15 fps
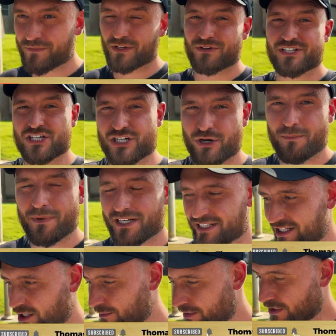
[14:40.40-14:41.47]
there is a share
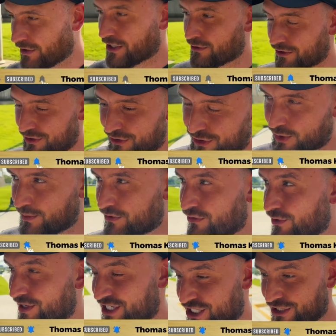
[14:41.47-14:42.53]
button down below here on YouTube if
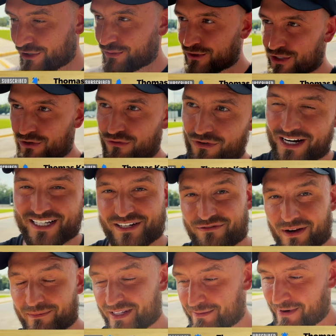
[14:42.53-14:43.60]
you want to share it with your friends and
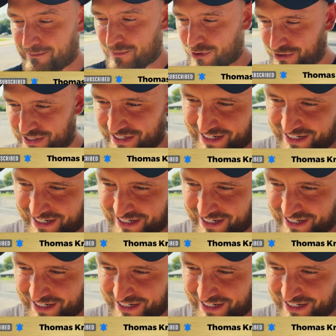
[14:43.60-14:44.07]
family members.